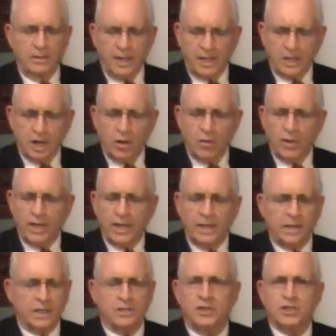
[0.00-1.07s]
They go
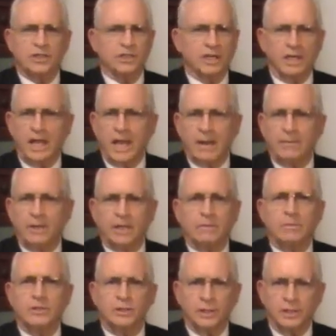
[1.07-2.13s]
in, it's just a
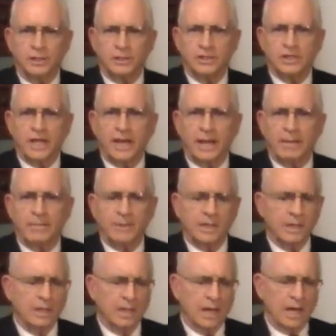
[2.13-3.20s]
gambling machine set up,